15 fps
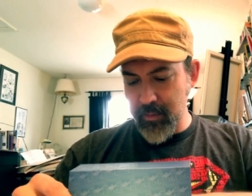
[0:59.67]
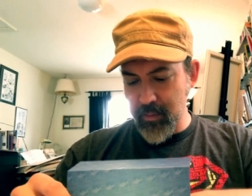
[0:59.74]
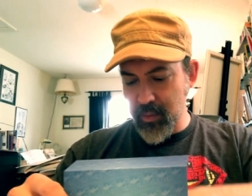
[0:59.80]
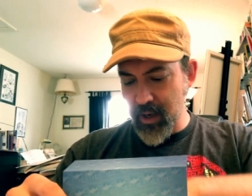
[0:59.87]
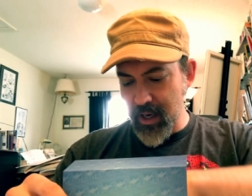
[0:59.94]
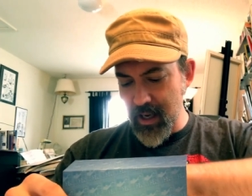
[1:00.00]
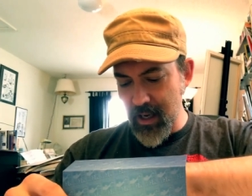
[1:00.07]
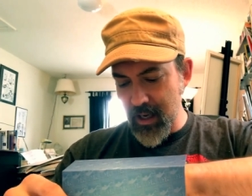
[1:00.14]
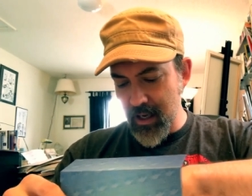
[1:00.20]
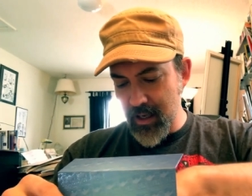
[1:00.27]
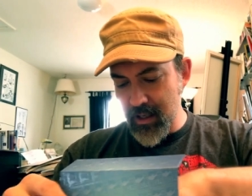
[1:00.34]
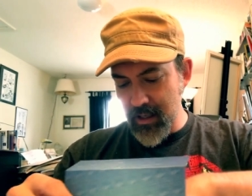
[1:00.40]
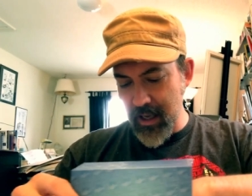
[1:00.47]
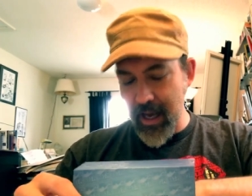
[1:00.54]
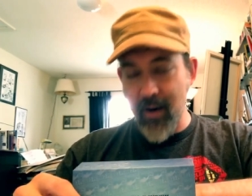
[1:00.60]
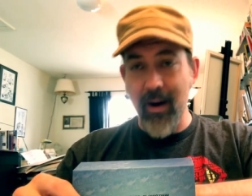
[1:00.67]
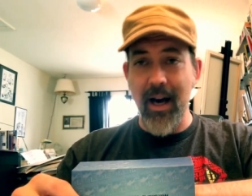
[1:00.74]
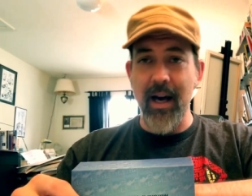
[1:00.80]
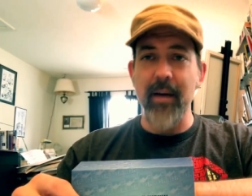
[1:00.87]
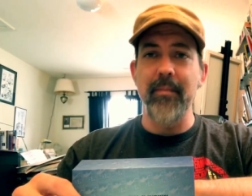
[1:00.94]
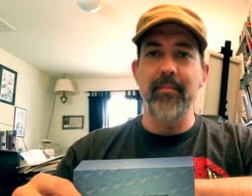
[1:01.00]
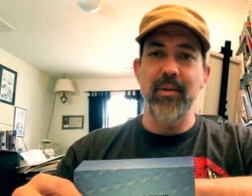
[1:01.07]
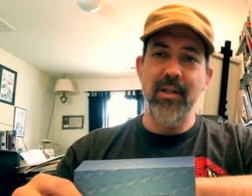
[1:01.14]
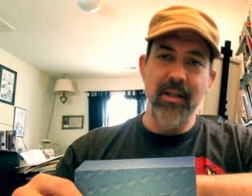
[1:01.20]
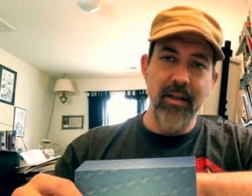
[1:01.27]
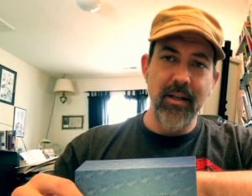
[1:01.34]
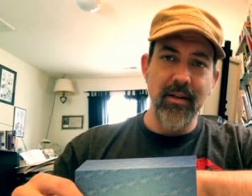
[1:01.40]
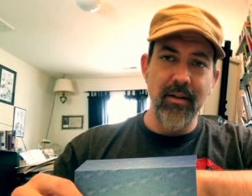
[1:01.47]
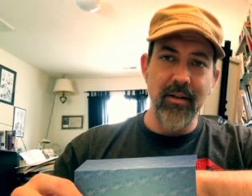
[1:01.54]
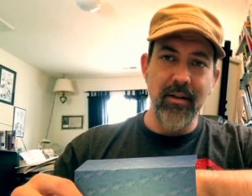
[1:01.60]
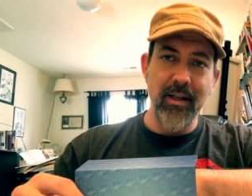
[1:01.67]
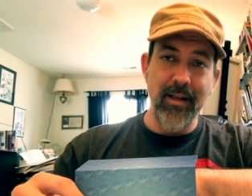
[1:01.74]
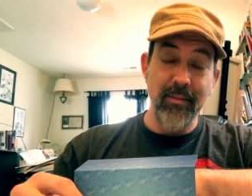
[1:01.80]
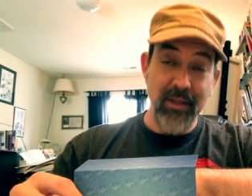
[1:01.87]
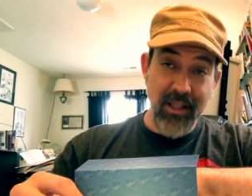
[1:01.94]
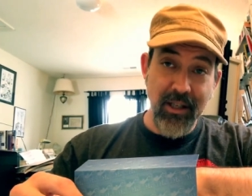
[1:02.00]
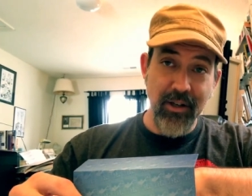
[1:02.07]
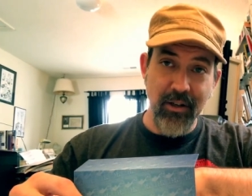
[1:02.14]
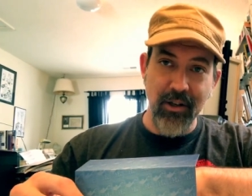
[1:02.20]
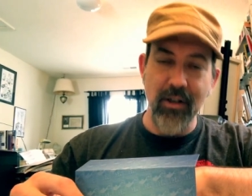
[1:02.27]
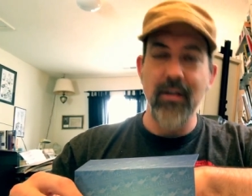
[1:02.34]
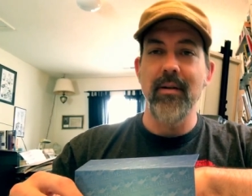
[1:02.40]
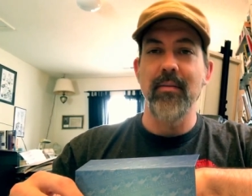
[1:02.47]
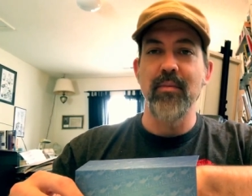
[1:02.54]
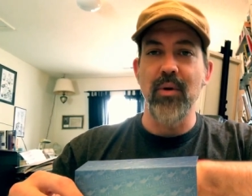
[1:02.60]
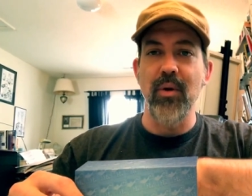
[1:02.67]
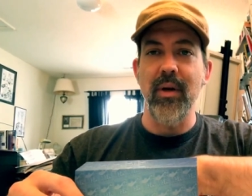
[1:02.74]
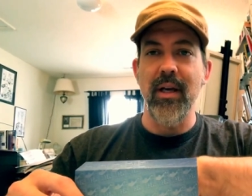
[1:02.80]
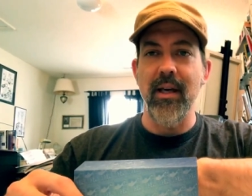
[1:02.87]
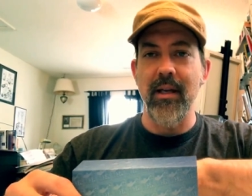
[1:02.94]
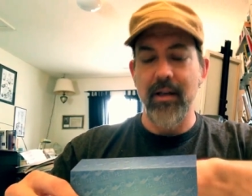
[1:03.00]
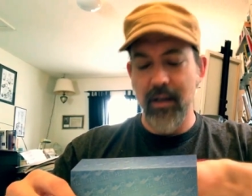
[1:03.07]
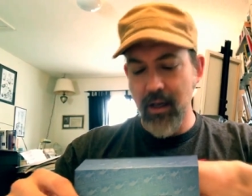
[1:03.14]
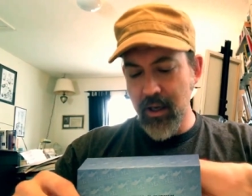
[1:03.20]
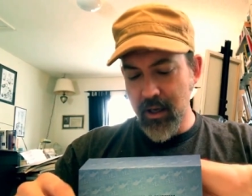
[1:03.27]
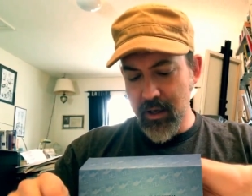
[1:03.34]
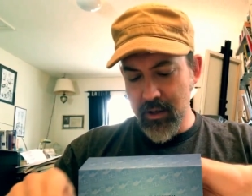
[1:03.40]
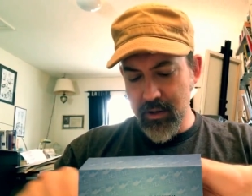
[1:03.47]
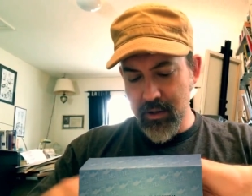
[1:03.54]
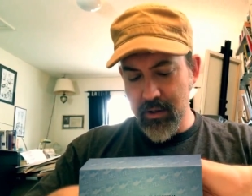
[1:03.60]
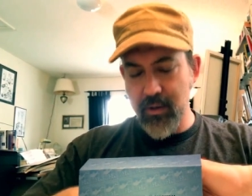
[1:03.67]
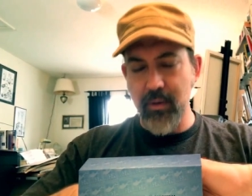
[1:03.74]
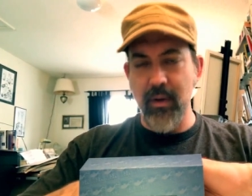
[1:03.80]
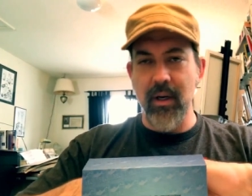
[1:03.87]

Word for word: breaking in, how I particular in particular broke in to